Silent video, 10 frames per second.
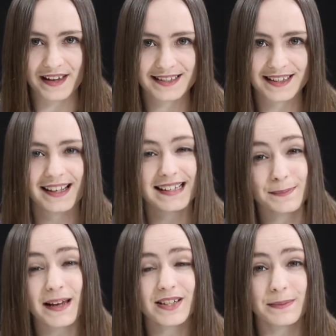it,
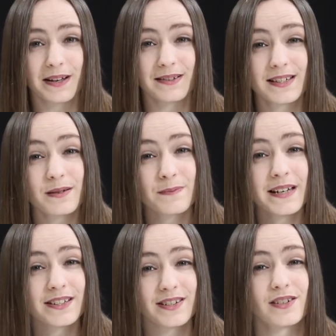especially because those
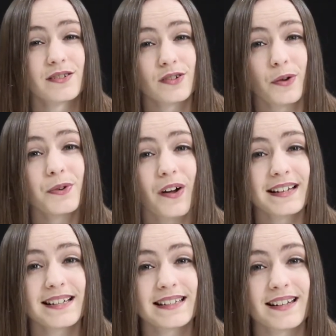miniatures are so
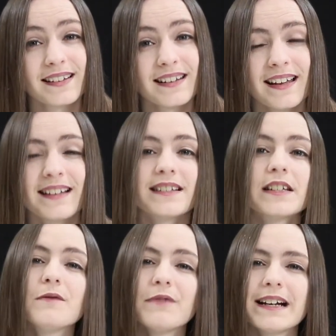nicely done that
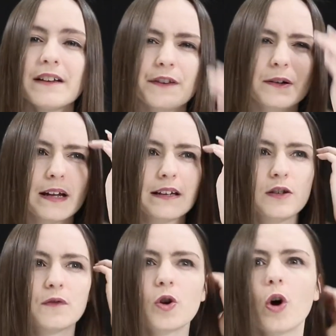you really feel like
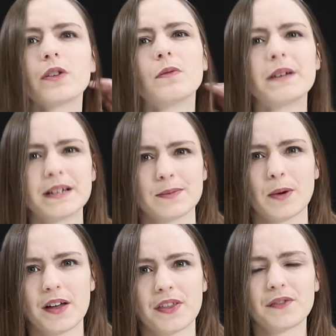you've got your money's
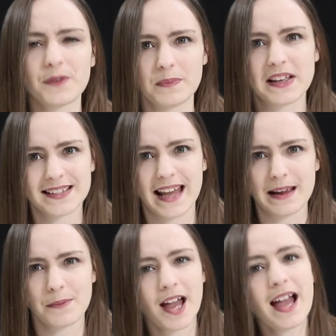worth from this
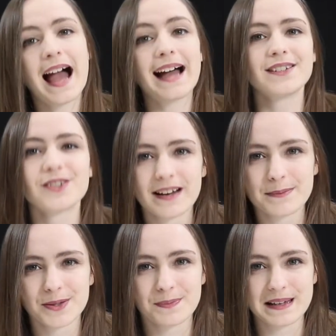game, and you're
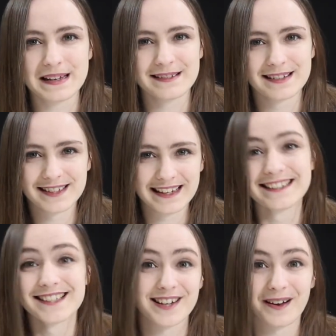able to be
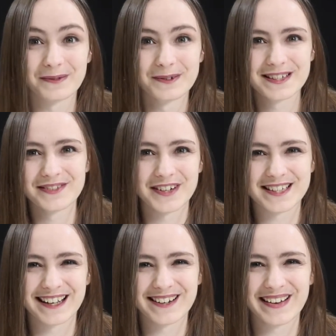in Star Wars for a
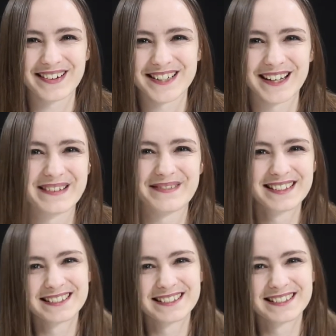certain amount of time.